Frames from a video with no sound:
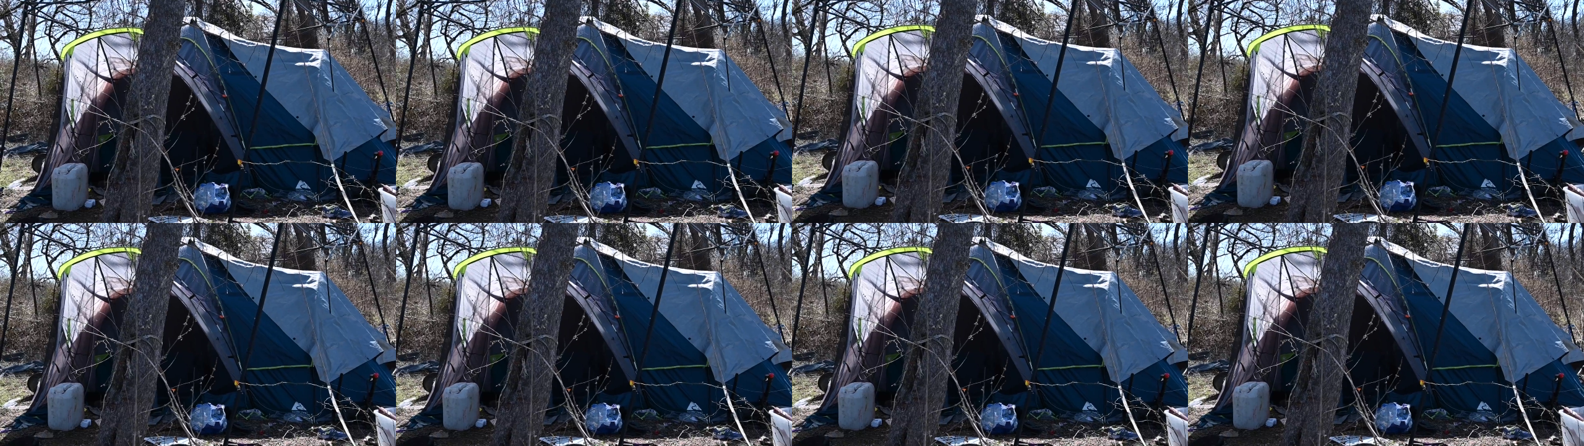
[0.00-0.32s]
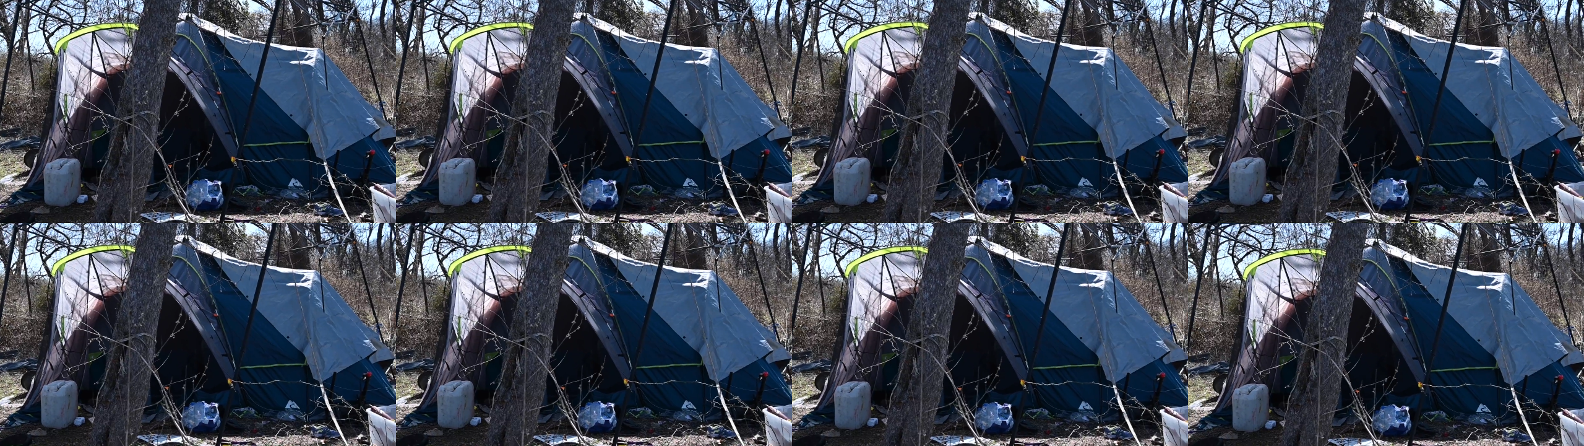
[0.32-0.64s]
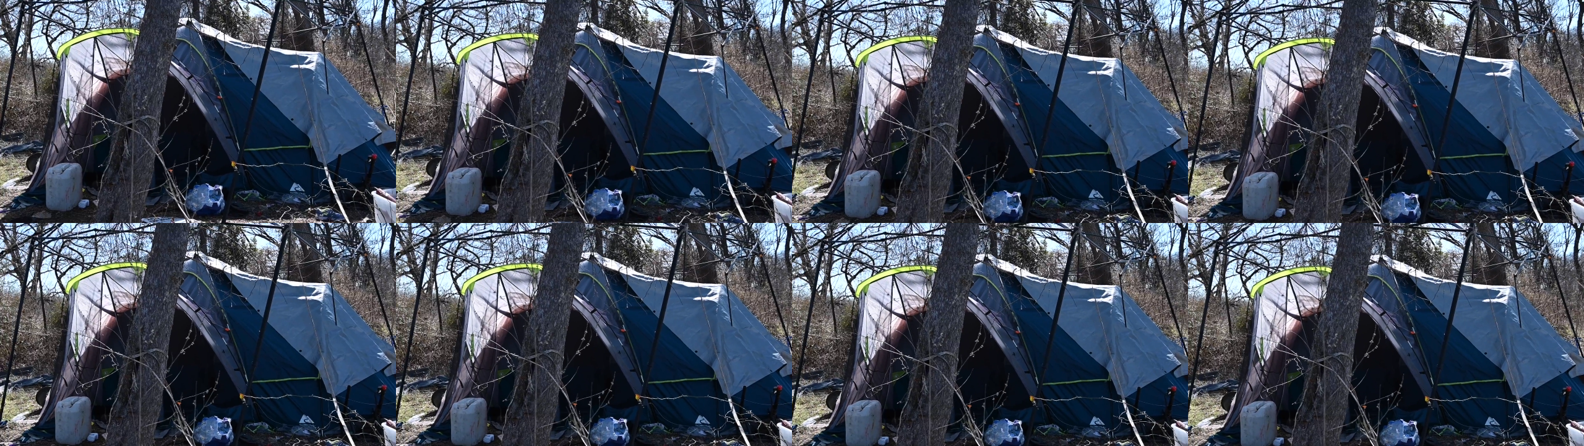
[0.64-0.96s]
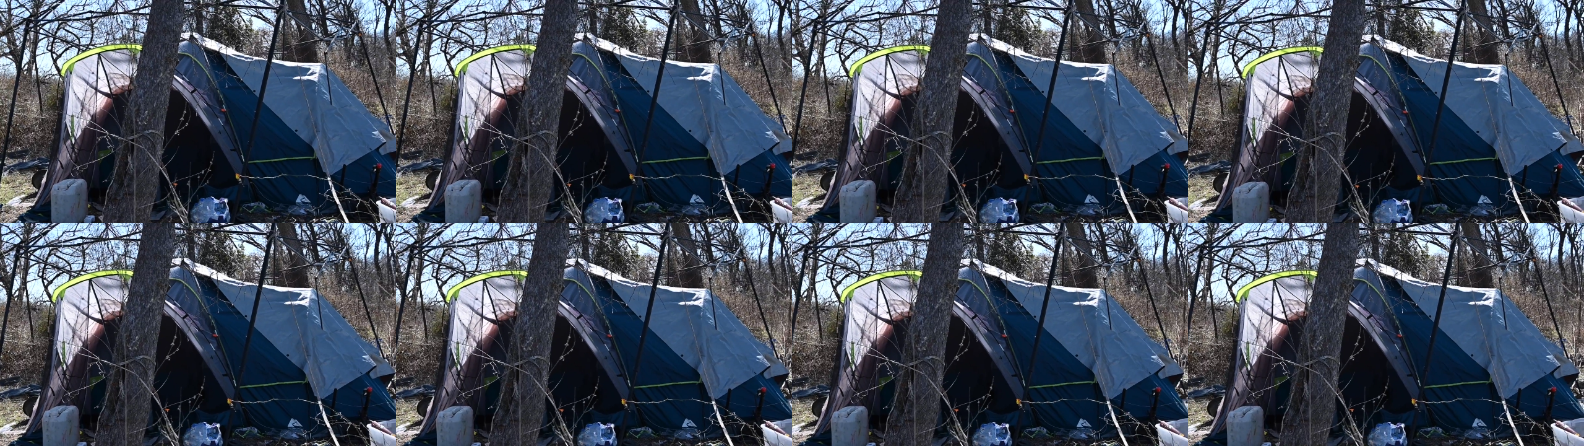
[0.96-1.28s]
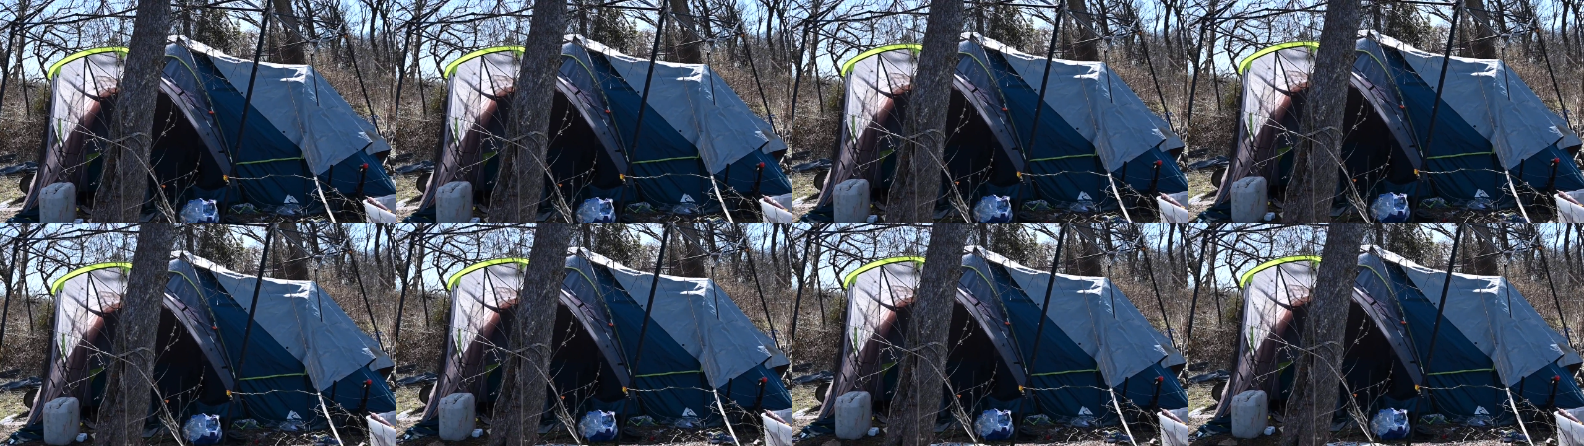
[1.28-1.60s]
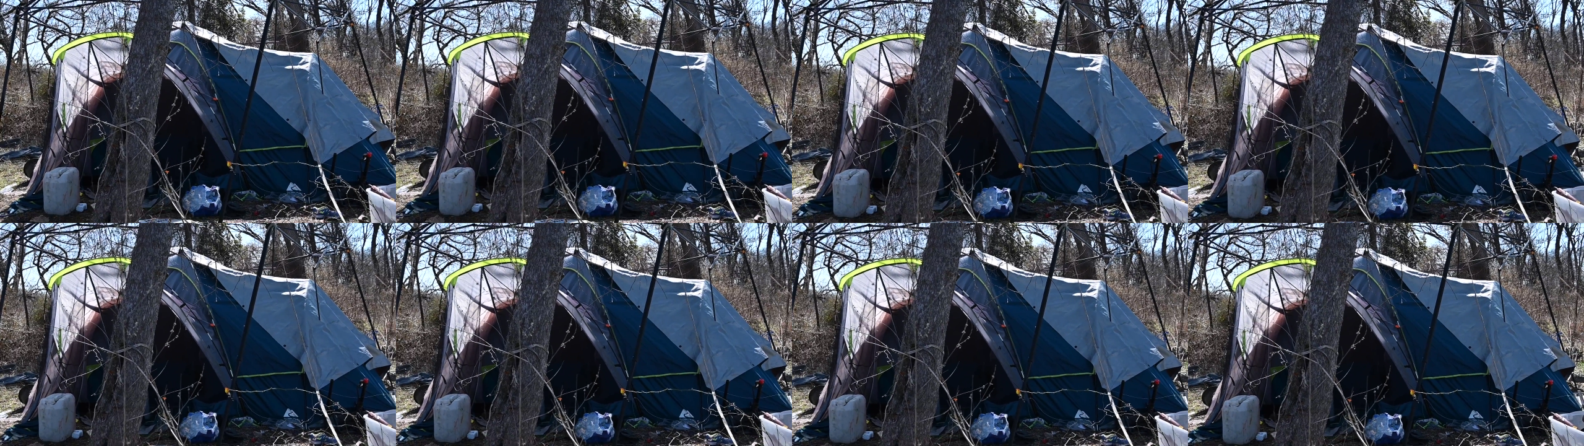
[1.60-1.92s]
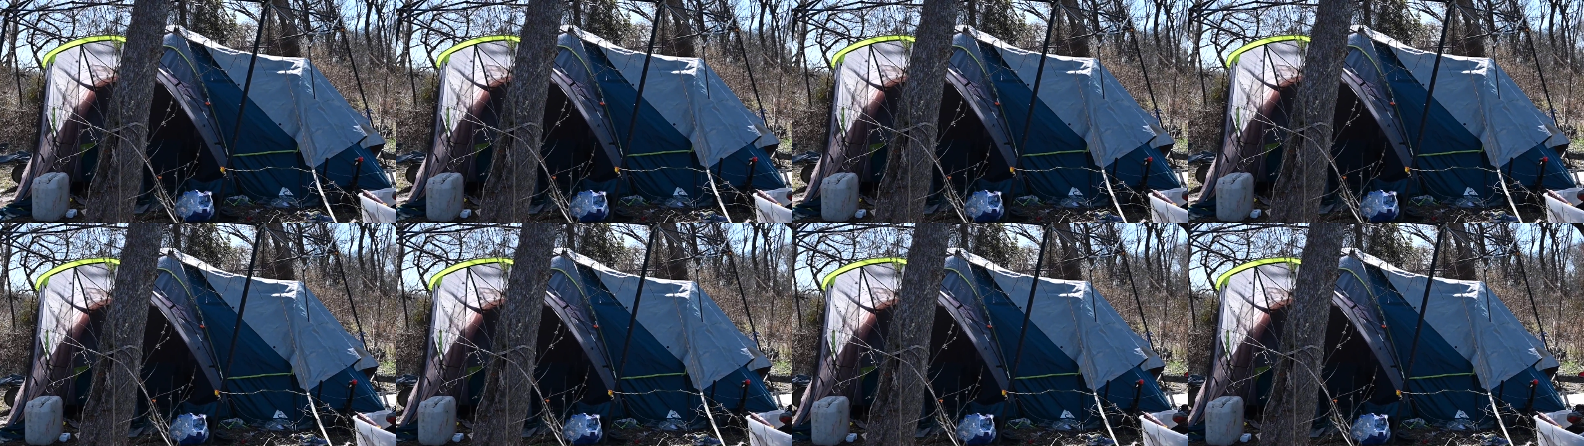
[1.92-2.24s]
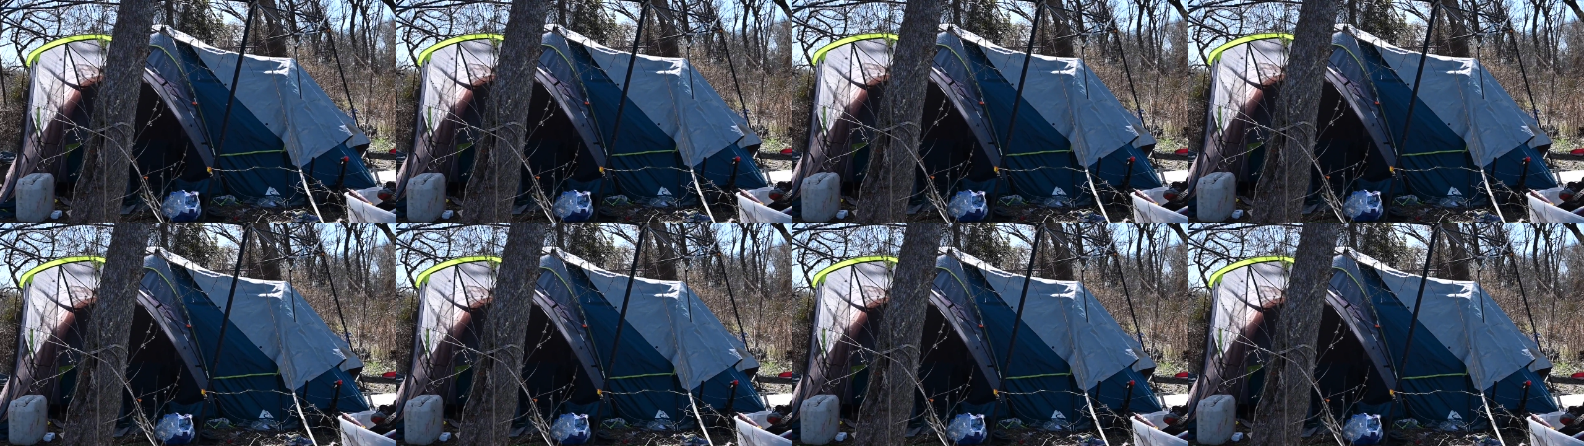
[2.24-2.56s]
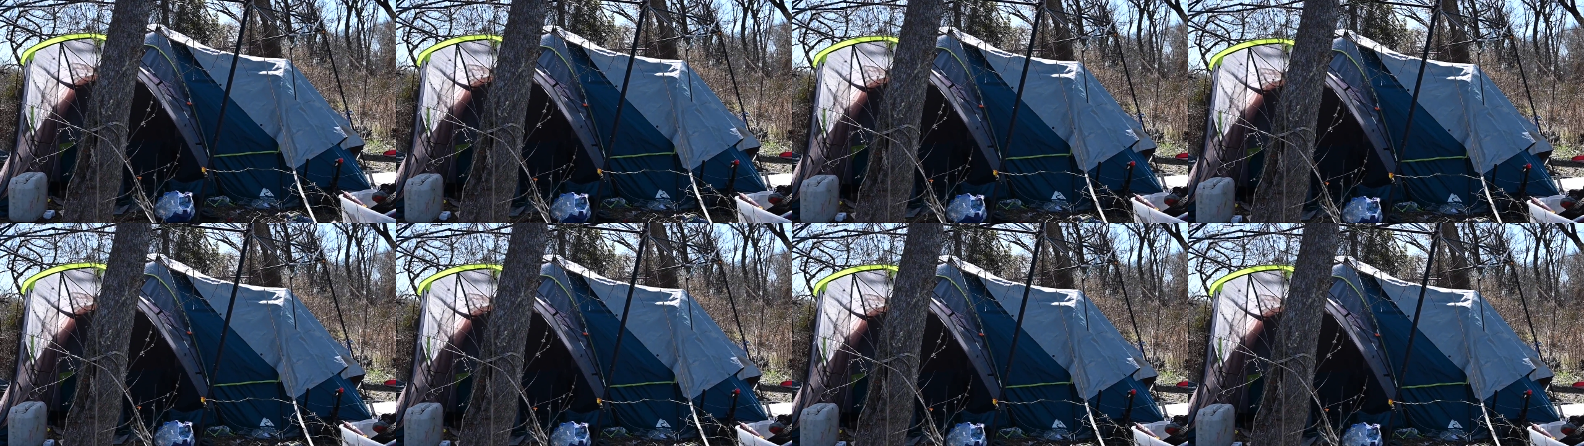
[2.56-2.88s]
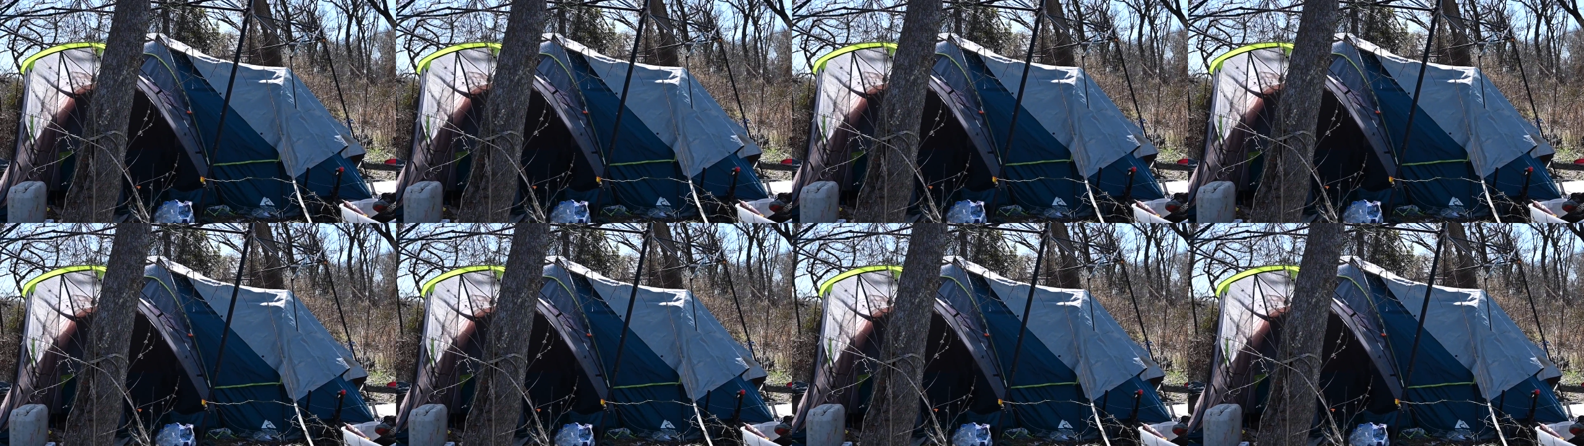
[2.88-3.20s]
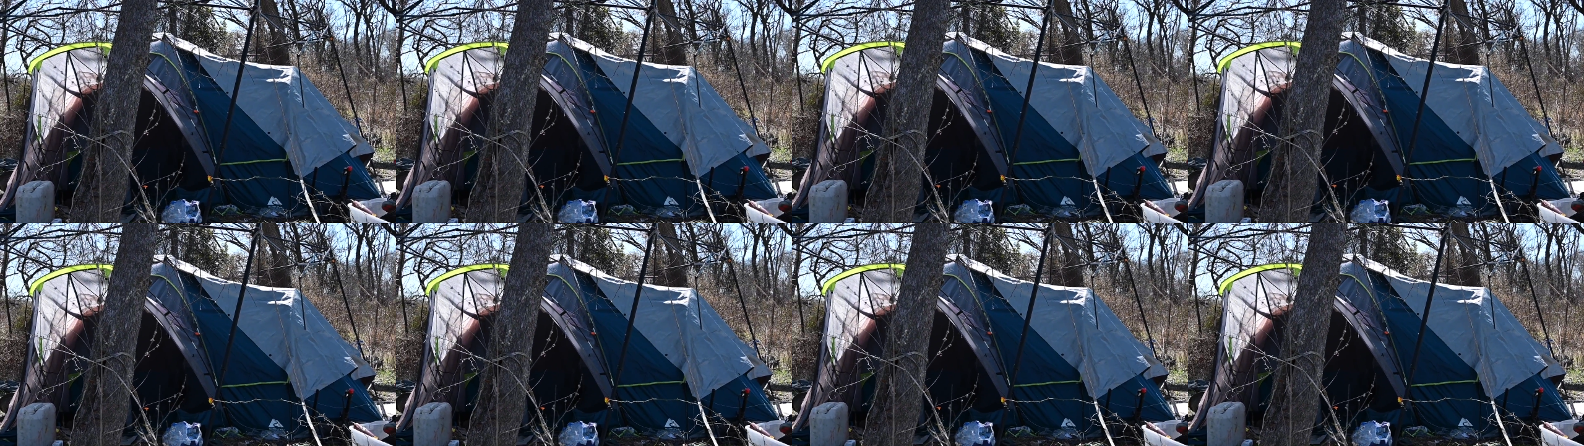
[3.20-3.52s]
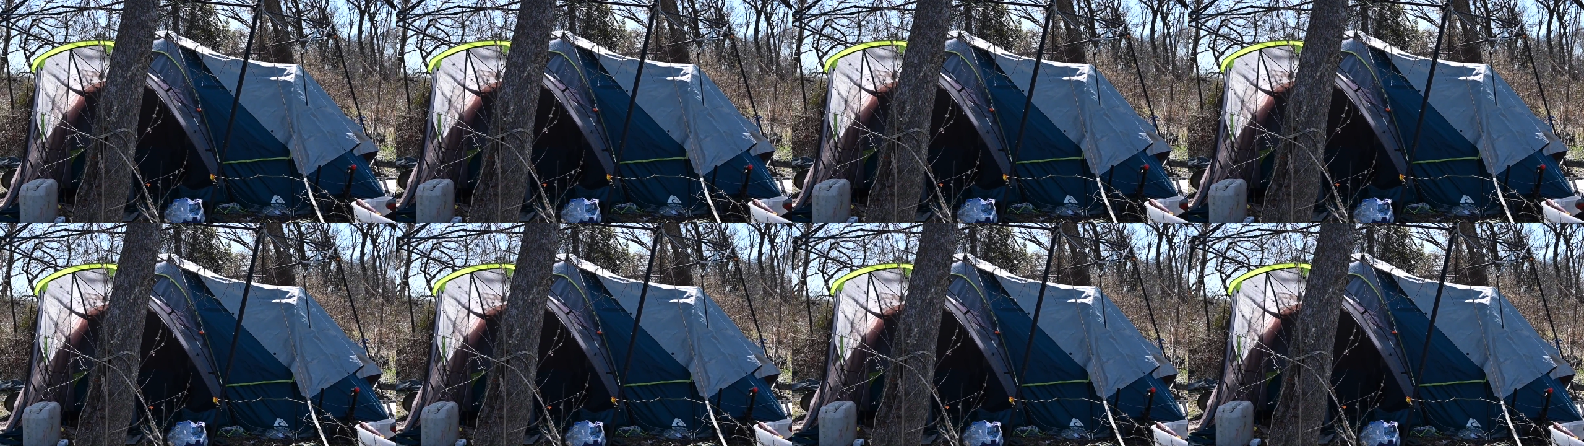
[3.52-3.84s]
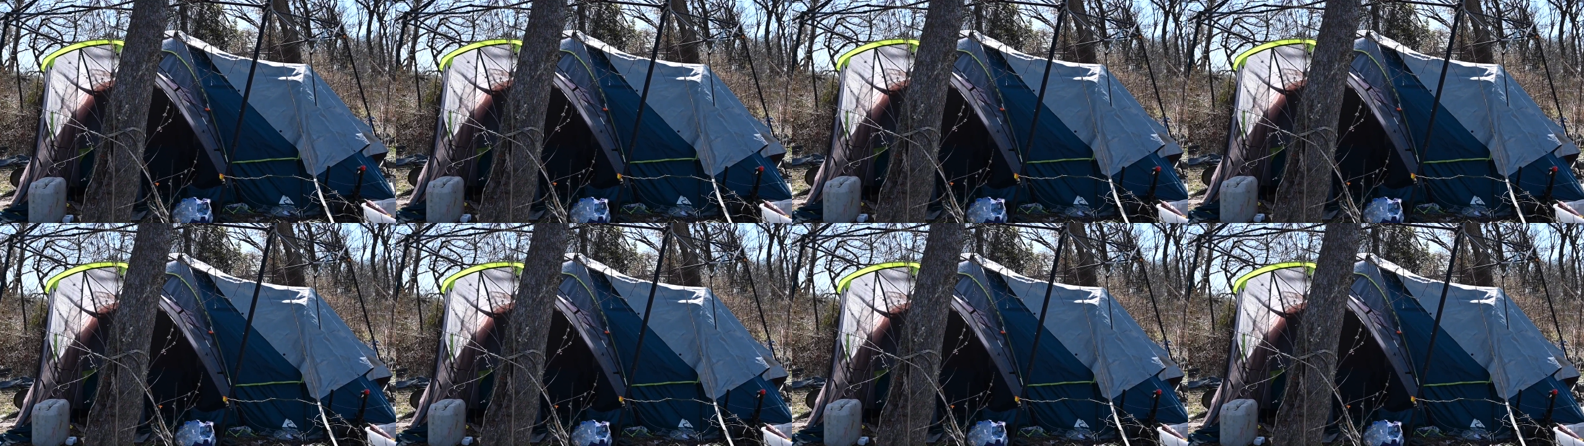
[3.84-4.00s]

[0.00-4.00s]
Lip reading: No face is visible, so there are no lips to read.